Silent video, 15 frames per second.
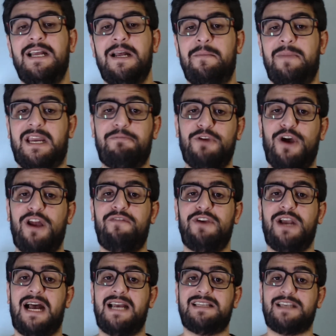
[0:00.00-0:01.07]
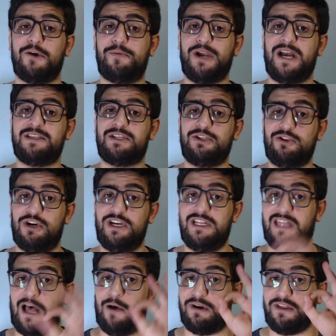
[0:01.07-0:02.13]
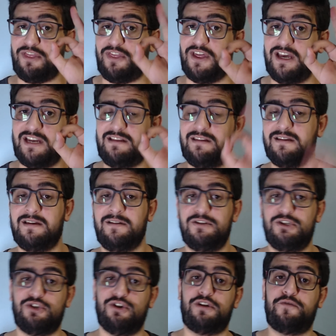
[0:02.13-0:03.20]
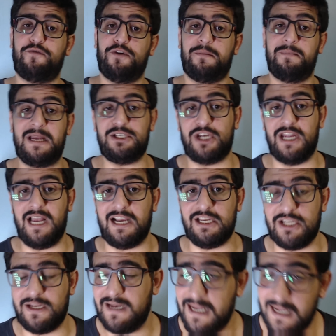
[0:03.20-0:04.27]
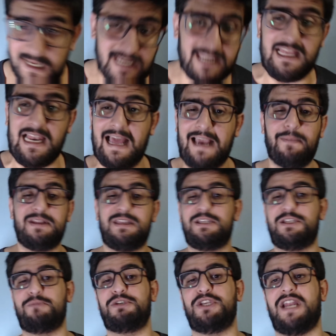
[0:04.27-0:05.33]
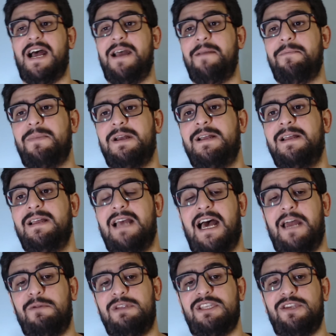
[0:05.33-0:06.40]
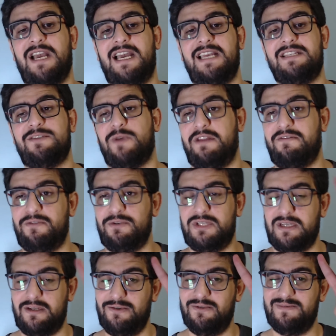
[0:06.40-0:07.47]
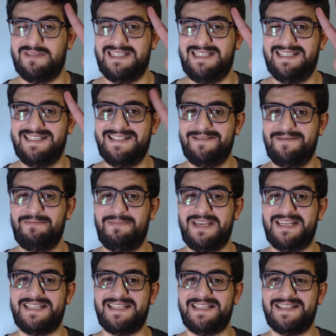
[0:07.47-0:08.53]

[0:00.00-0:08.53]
Big up to all of you guys. I hope you guys enjoyed our 3rd short form match reaction. Hit the like button, subscribe, and we'll see you guys whenever we see you. Peace.